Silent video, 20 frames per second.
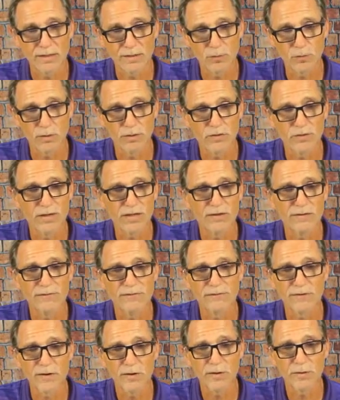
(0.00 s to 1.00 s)
within the
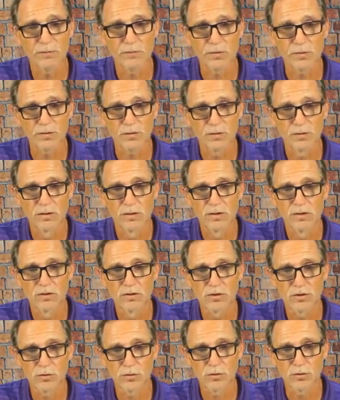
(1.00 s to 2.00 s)
variable
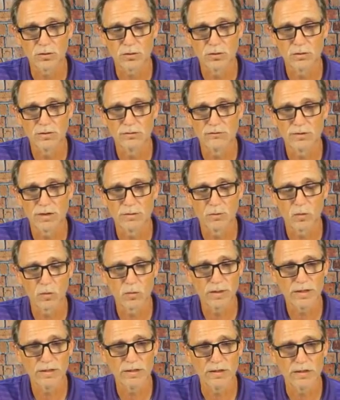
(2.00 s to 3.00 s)
tool, the variable
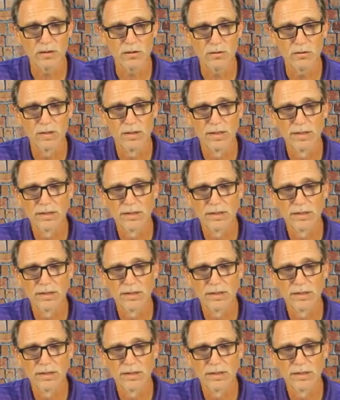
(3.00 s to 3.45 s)
window,